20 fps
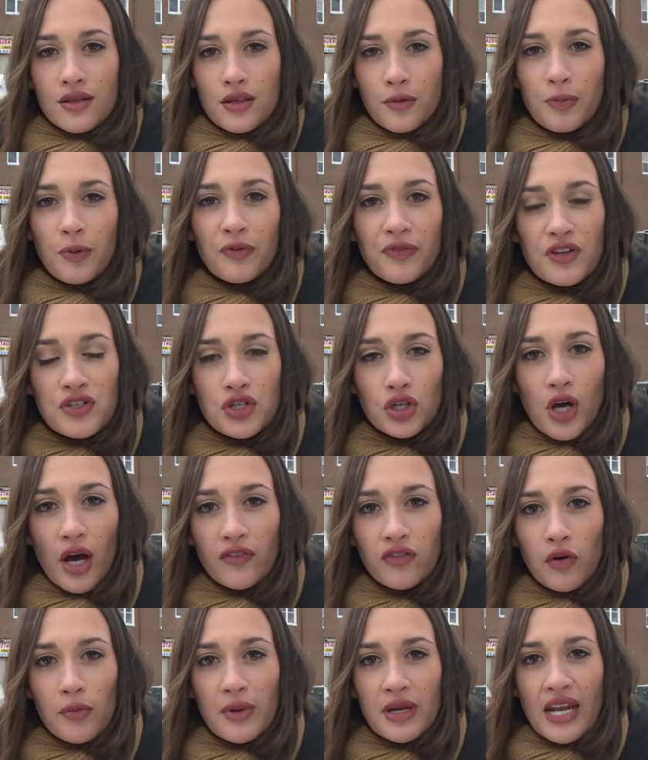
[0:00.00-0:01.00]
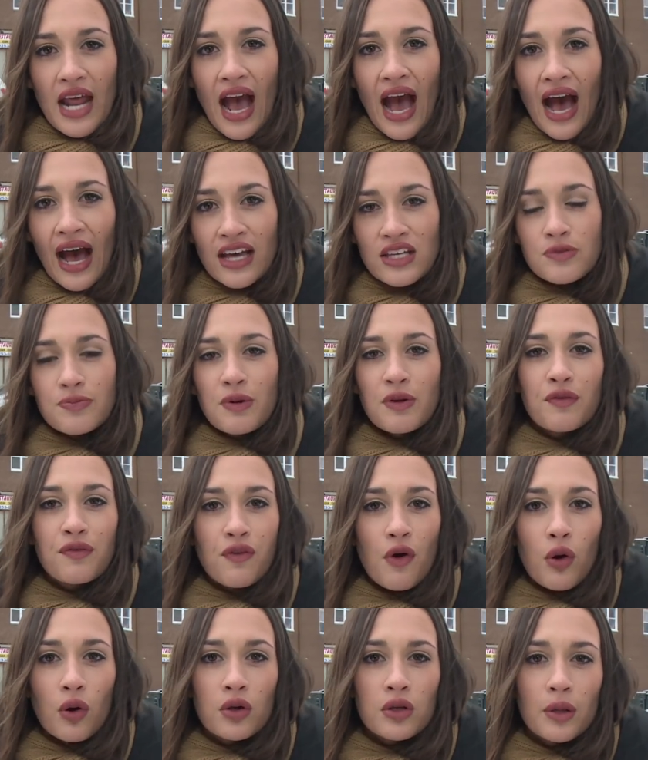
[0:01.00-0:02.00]
The provincial government has been
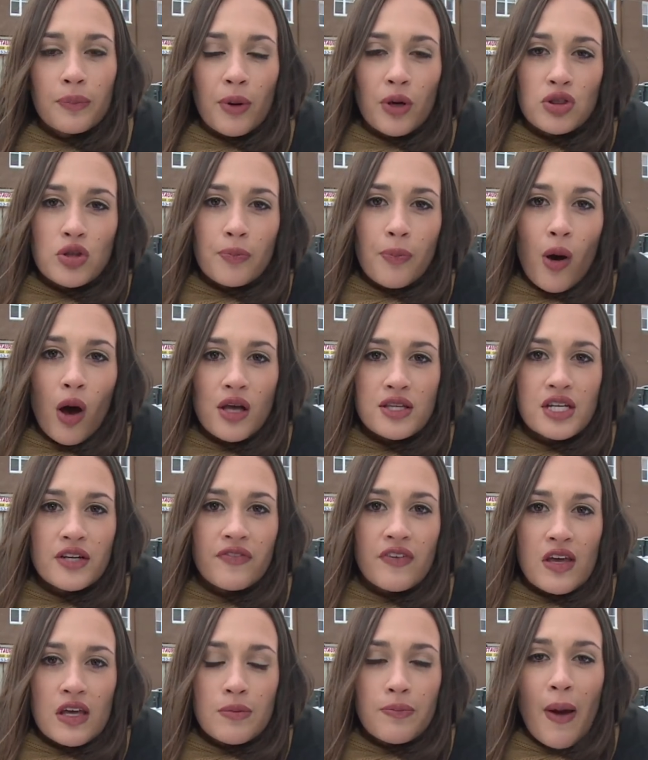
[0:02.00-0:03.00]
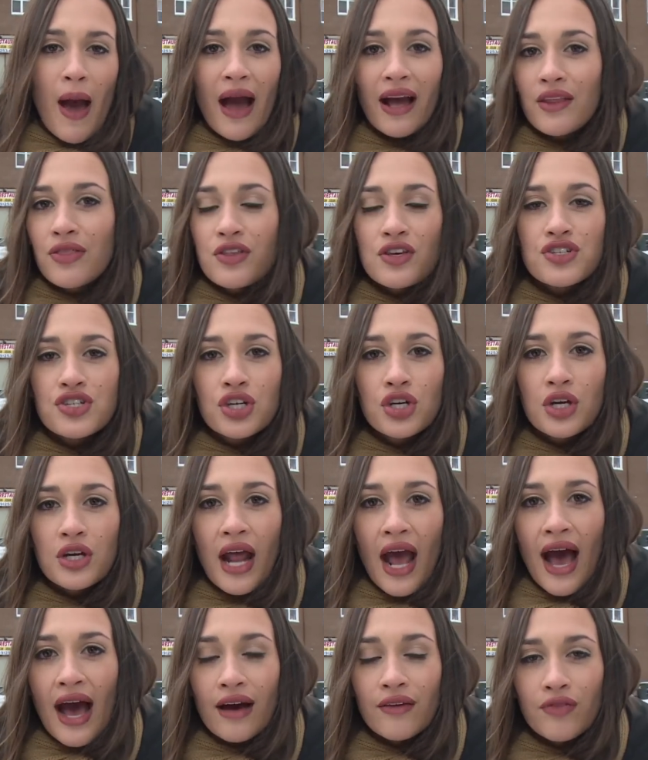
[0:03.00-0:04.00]
vocal about the positive impact this could
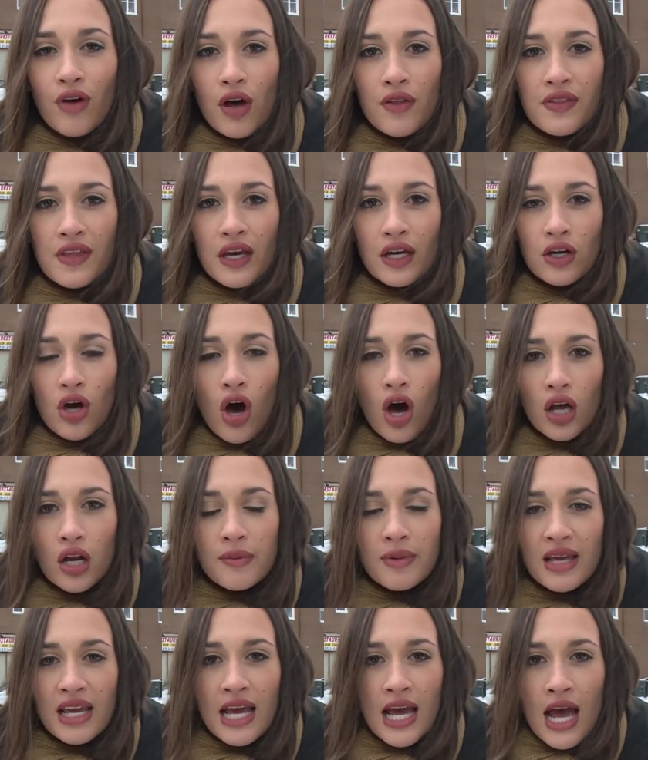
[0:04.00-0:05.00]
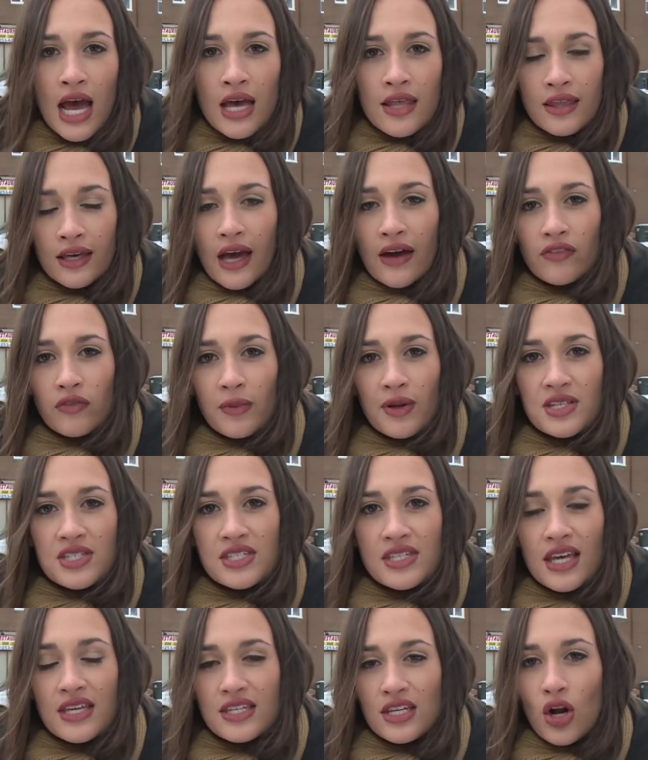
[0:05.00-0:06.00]
have on the economy. The government
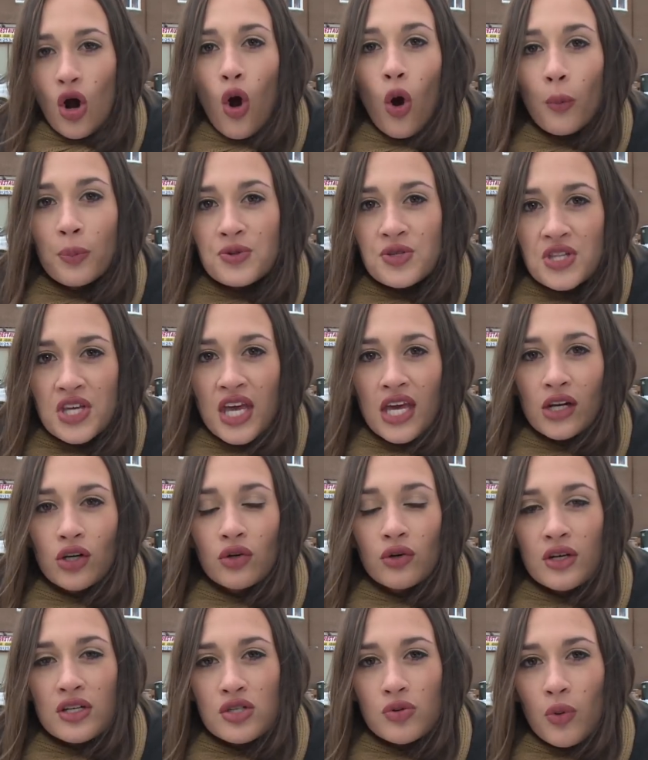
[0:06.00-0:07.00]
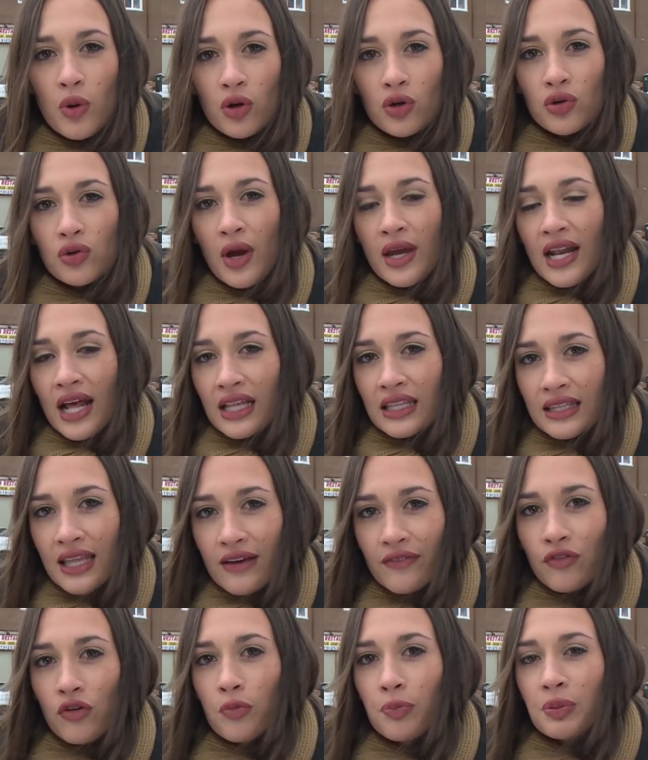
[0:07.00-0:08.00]
says it hopes the increase will create a
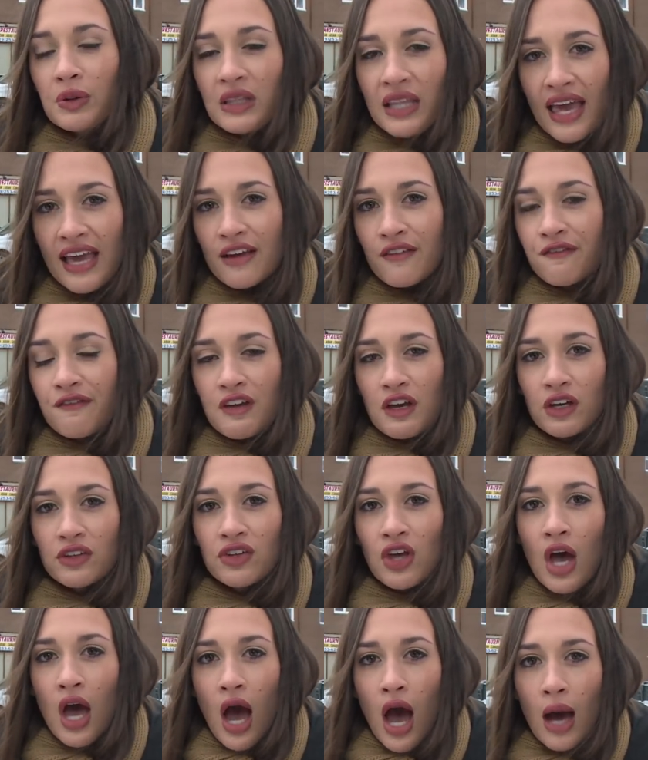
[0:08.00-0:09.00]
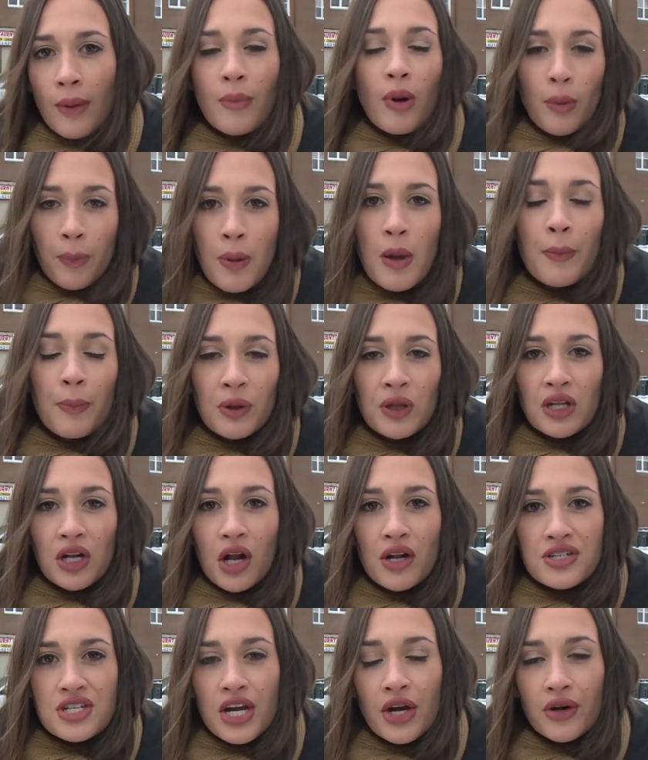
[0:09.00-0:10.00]
level playing field among people in
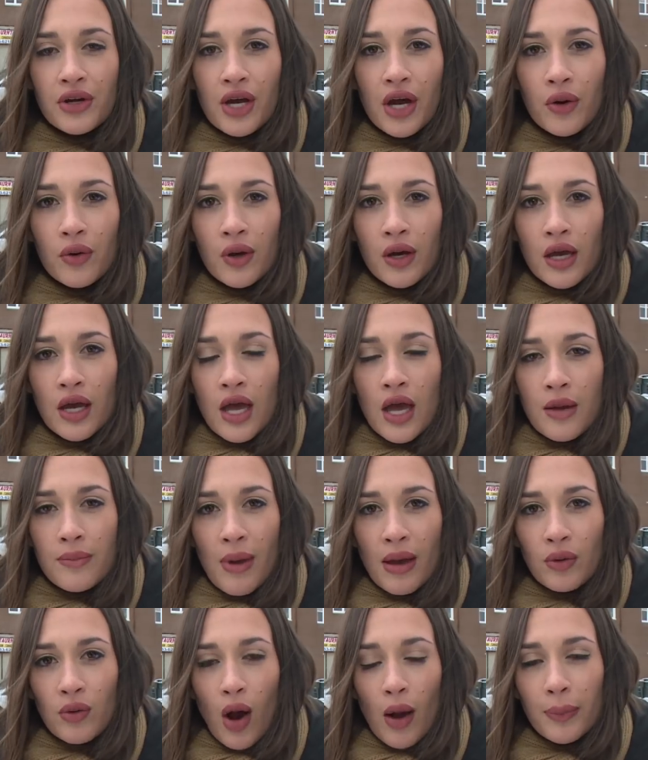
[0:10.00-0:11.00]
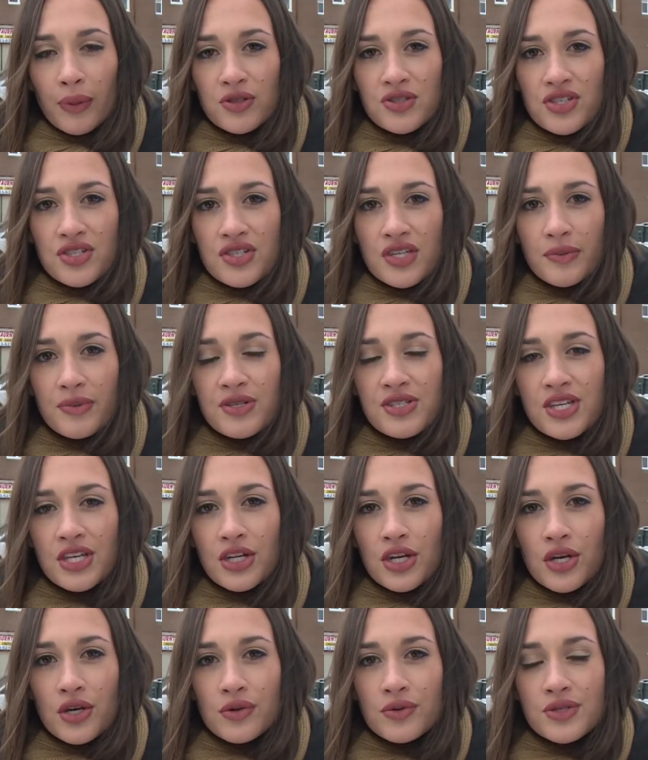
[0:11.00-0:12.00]
Ontario. Meg Roberts, CBC
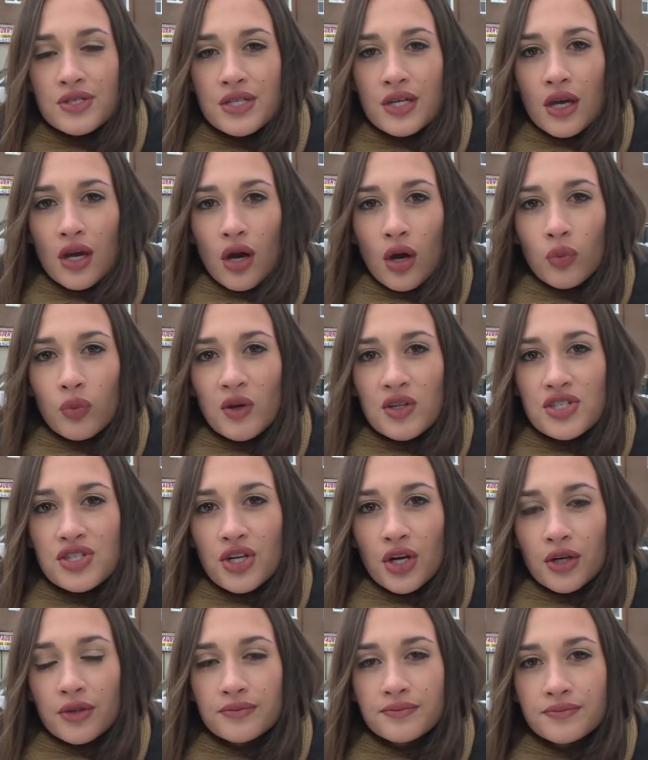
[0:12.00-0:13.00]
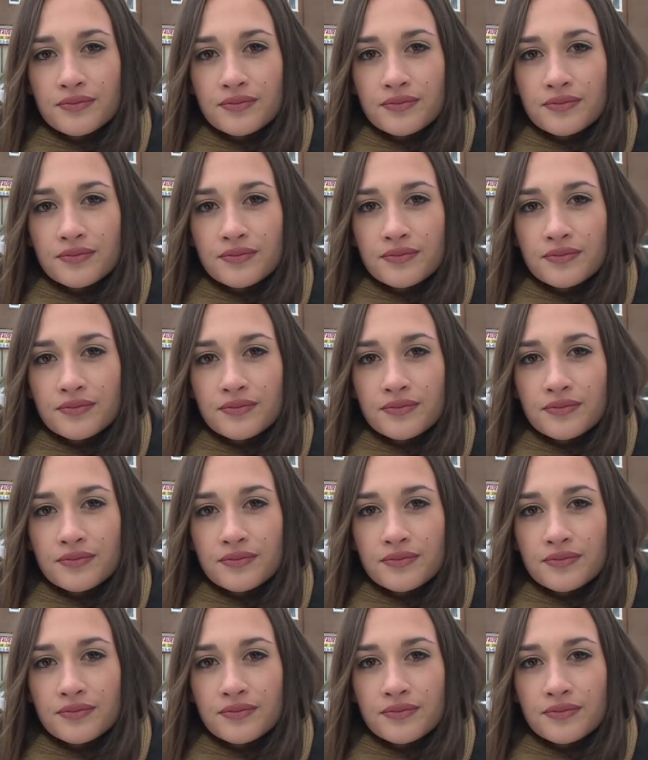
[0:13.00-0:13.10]
News, Windsor.